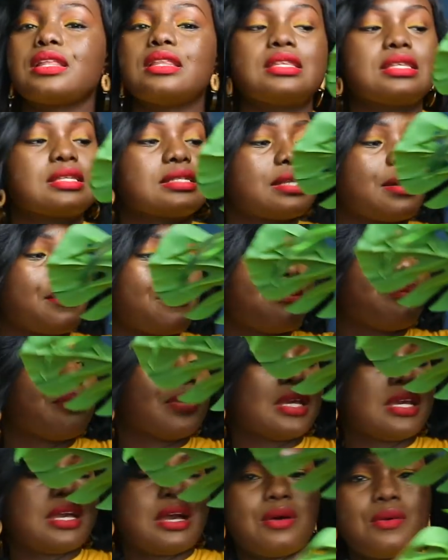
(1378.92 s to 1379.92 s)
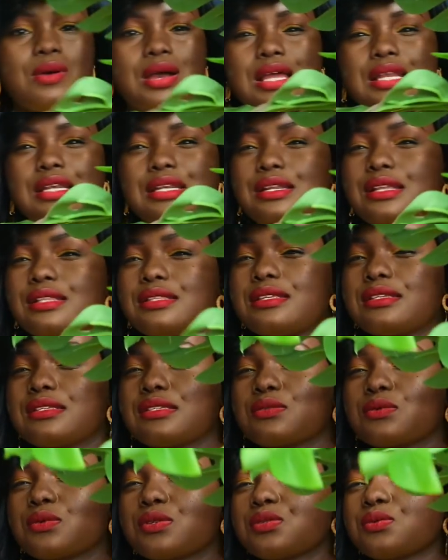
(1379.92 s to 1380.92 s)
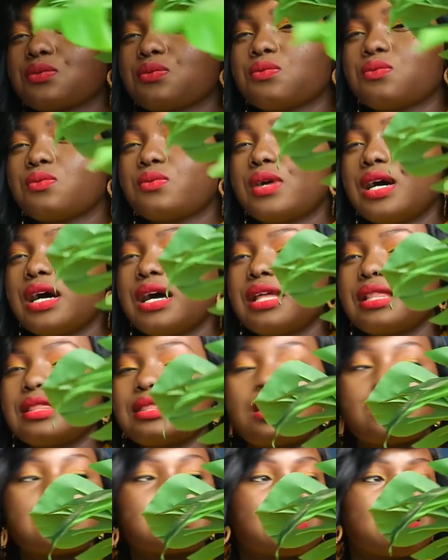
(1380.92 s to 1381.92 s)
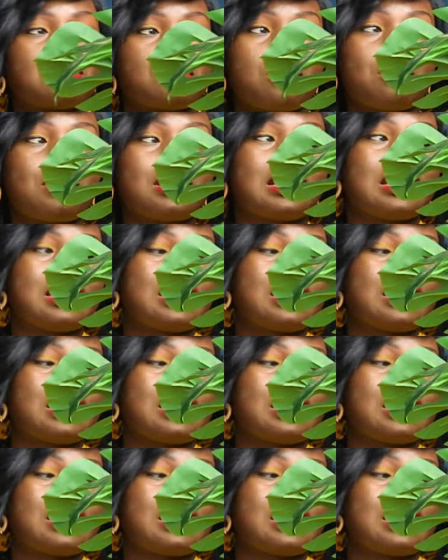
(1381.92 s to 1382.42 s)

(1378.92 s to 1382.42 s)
this is a bigger one and this was 1000 bob but